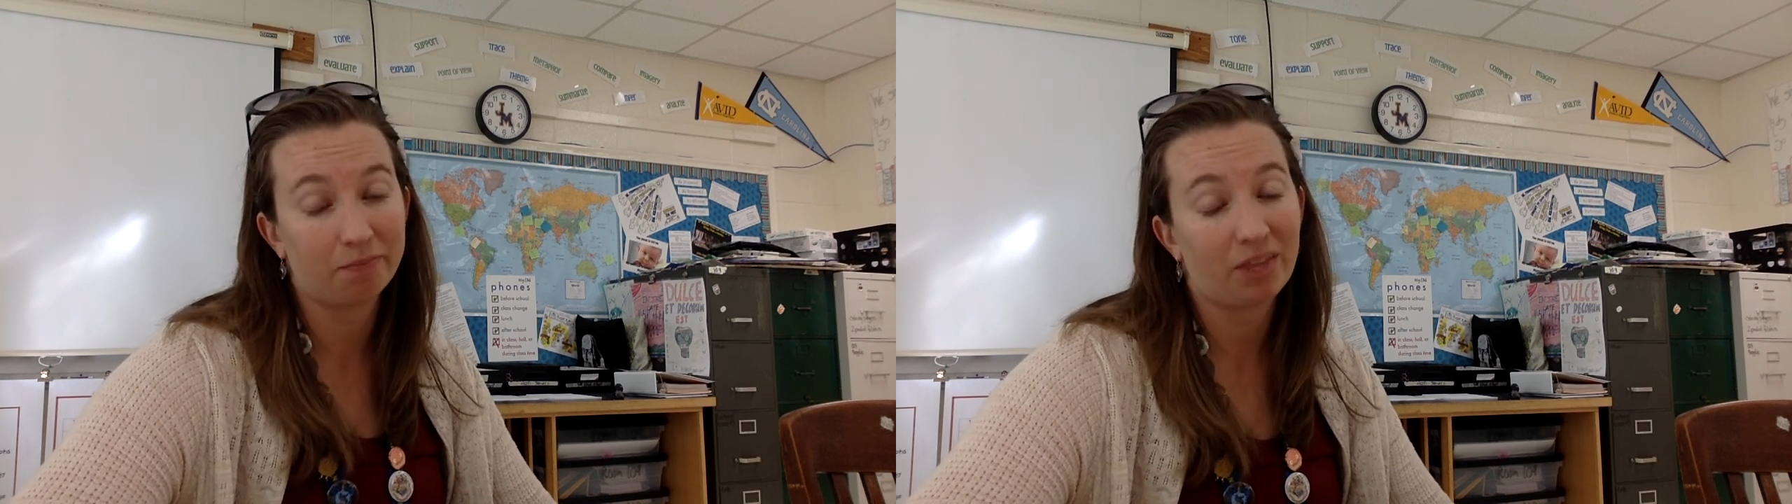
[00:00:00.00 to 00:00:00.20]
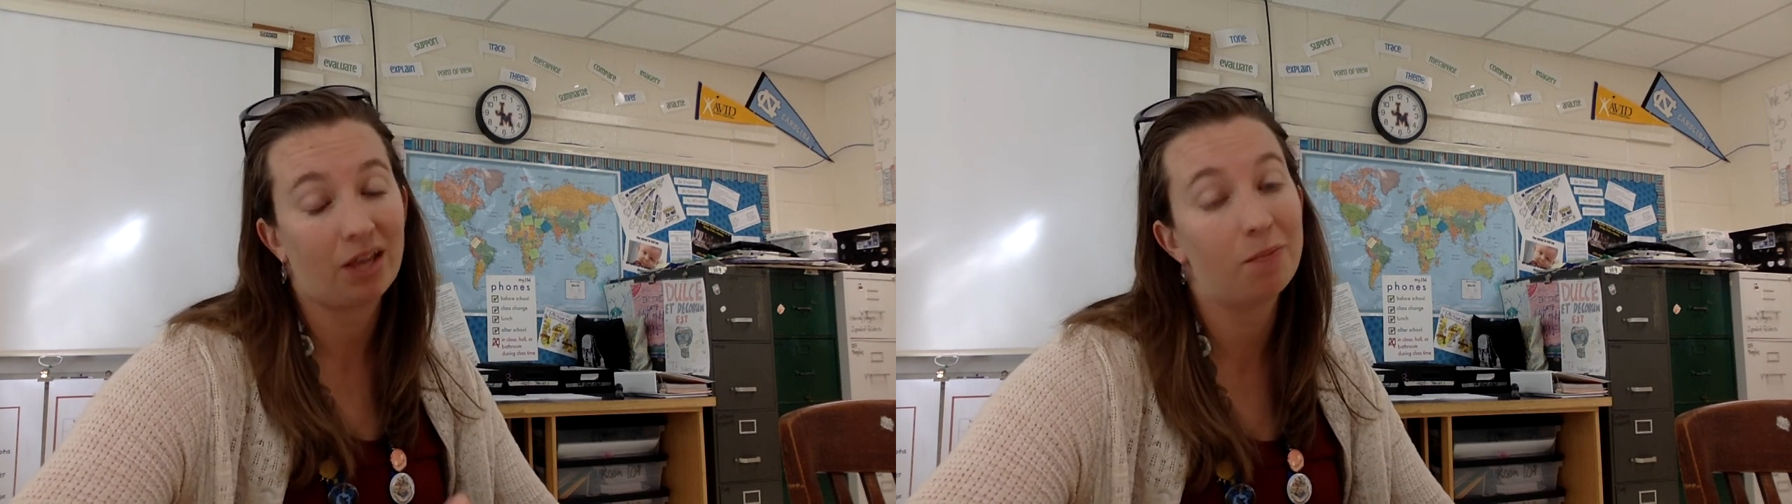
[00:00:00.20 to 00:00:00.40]

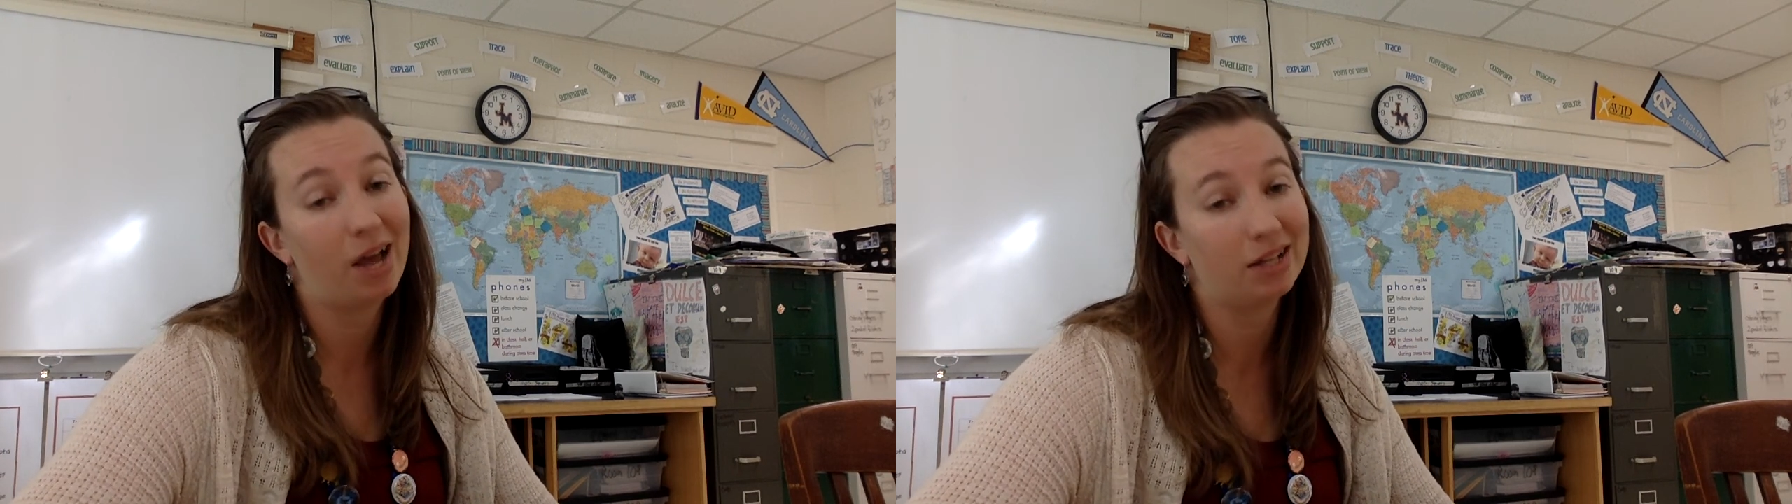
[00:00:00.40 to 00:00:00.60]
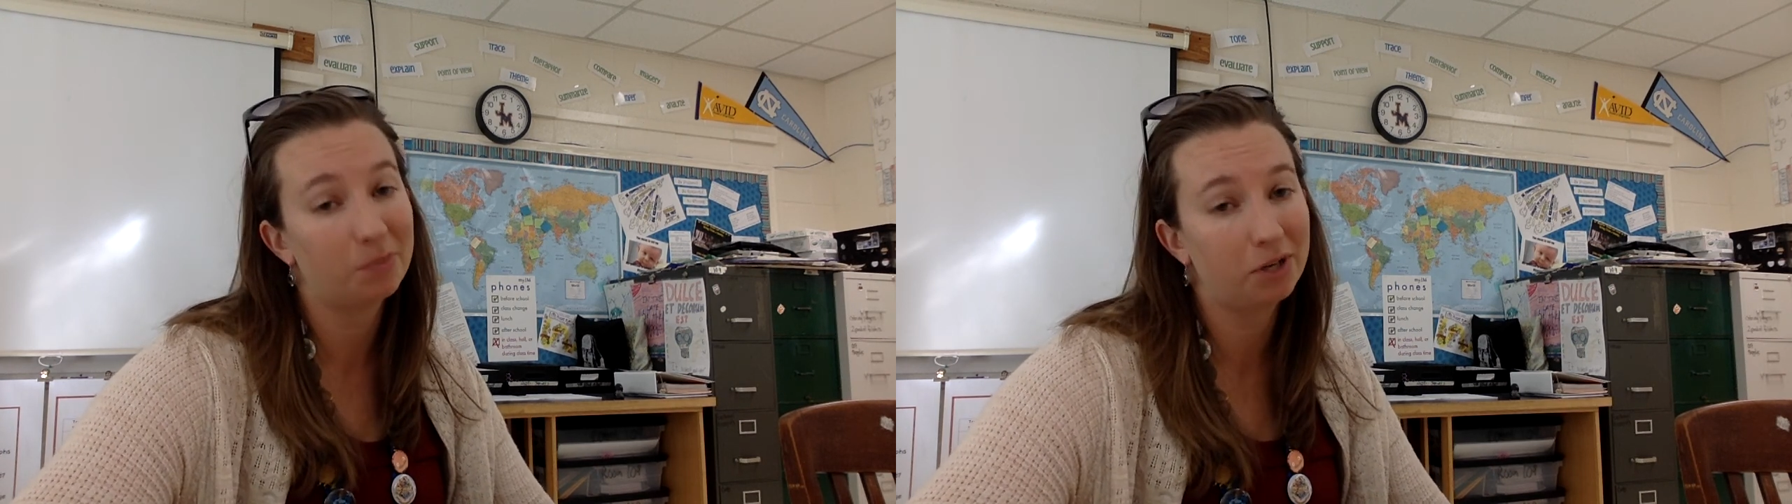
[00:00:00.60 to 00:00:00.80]
In my
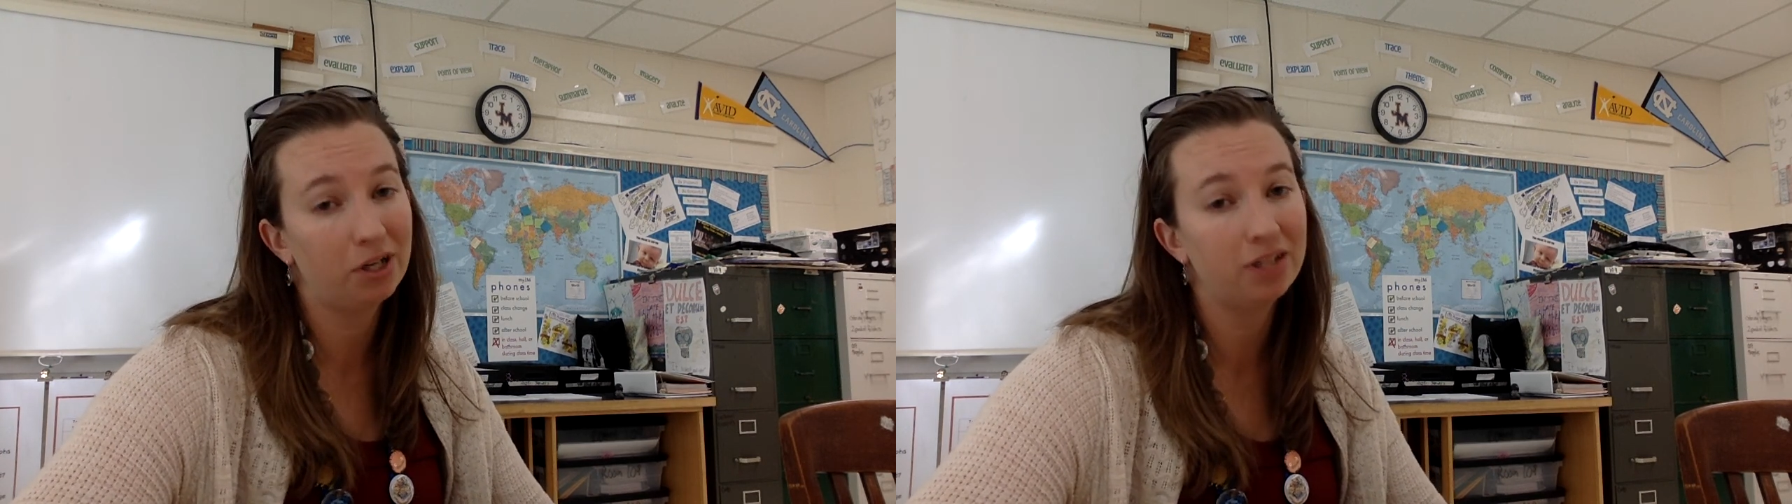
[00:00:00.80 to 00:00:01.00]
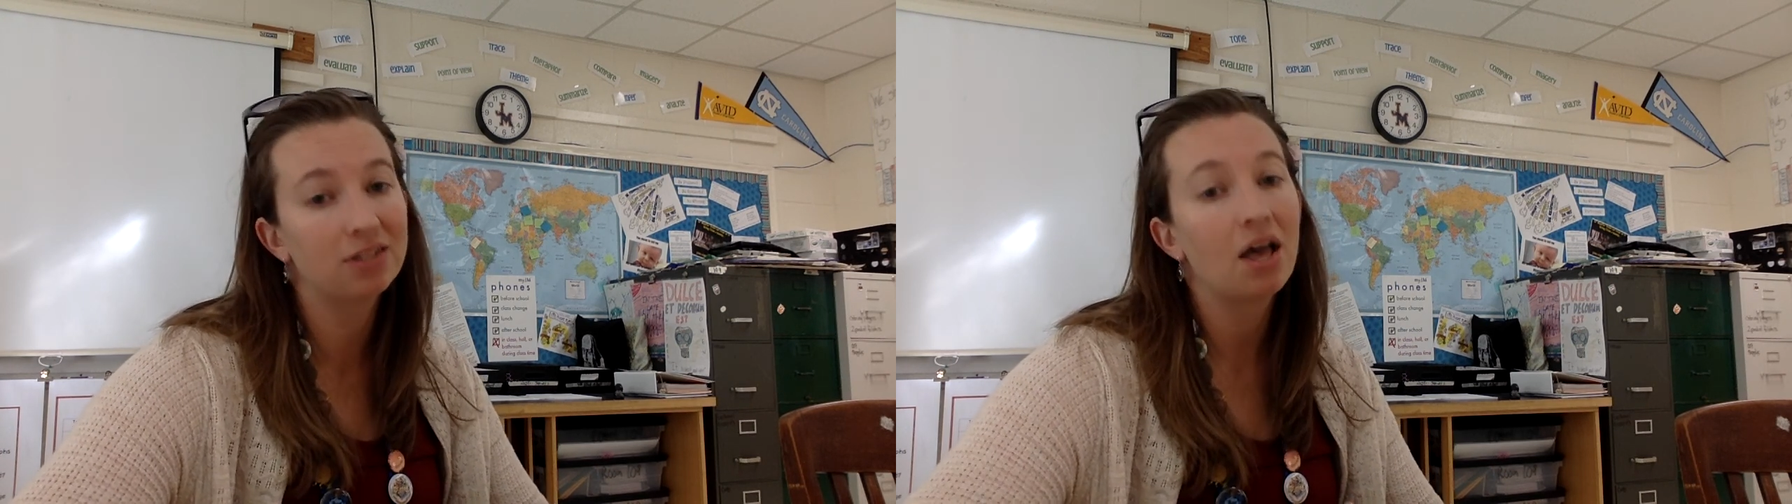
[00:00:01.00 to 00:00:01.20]

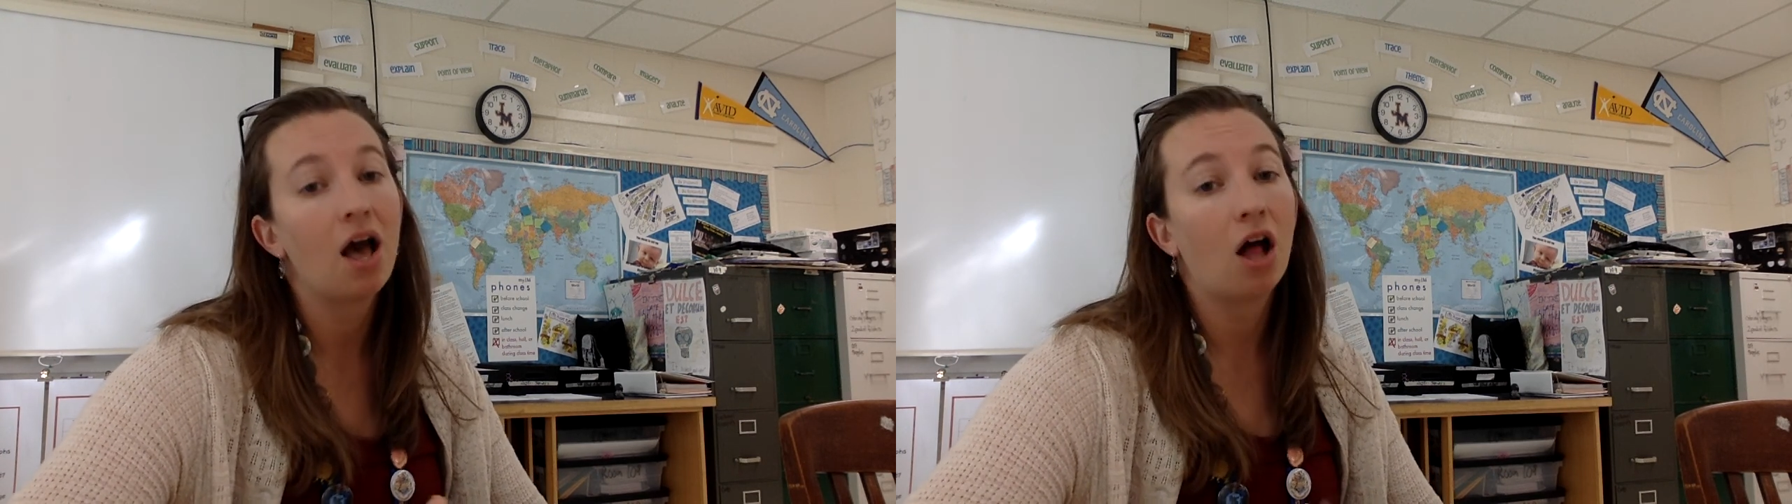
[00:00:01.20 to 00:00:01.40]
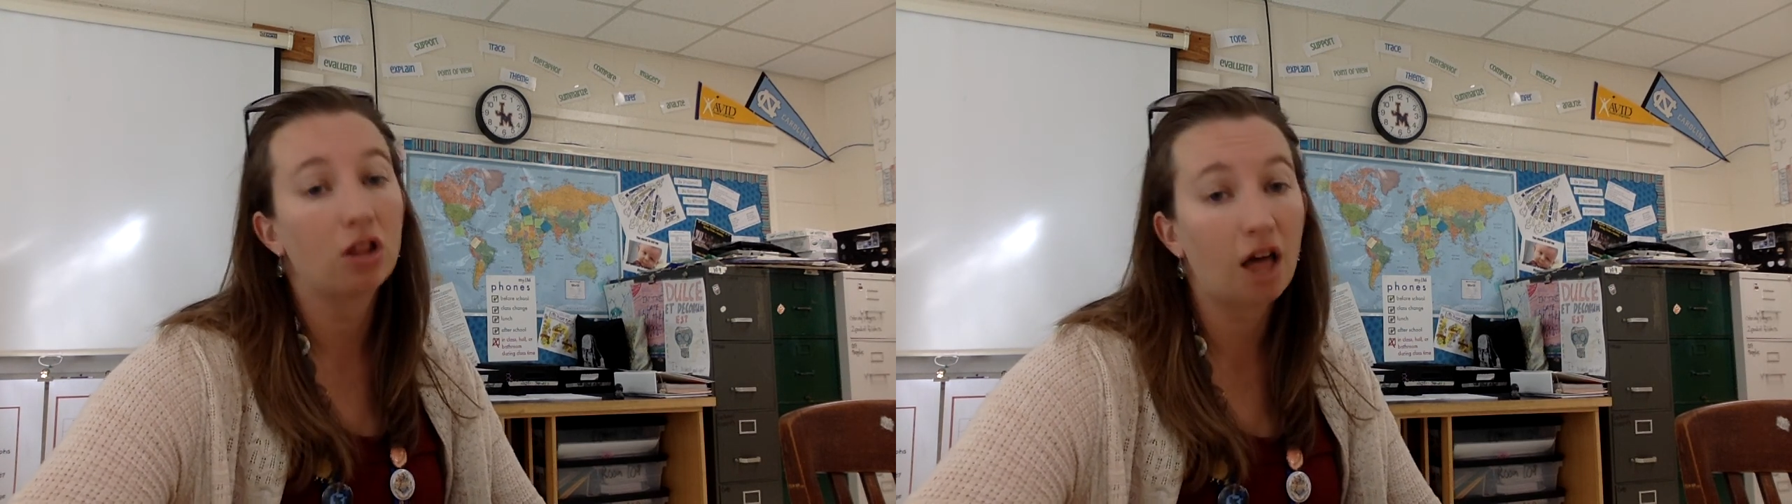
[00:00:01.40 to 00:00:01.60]
experience,
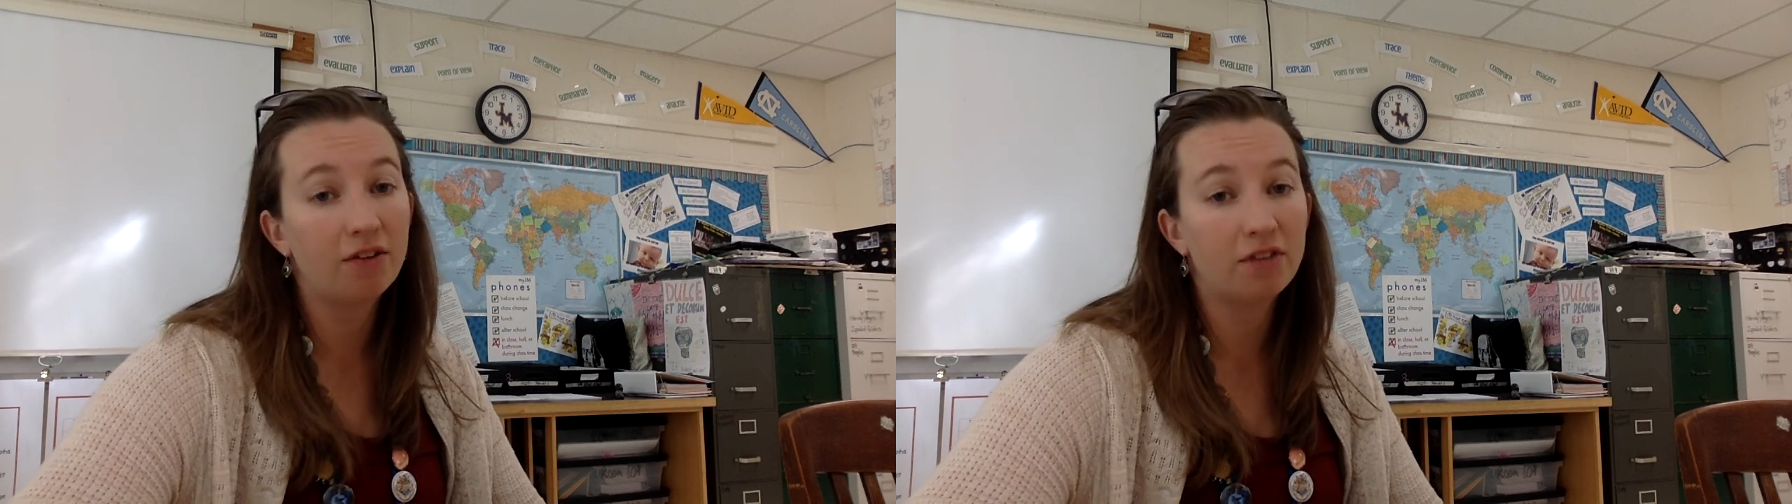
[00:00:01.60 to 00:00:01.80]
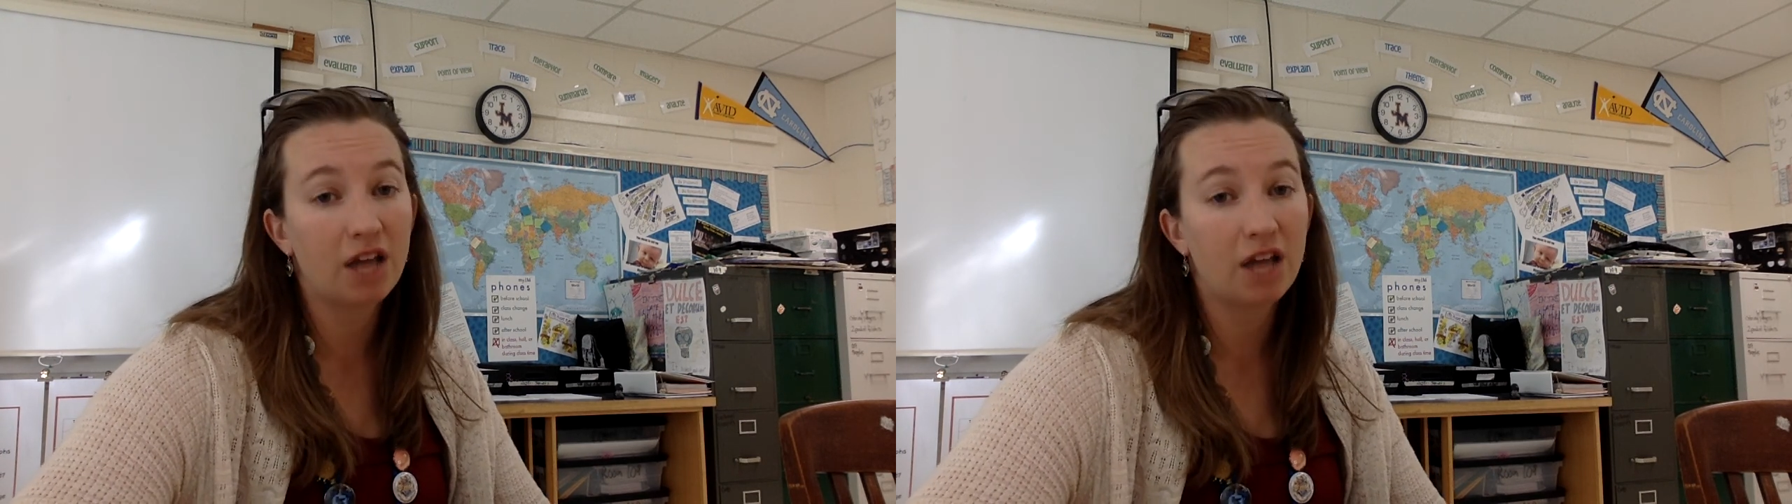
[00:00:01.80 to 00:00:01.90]
a lot of the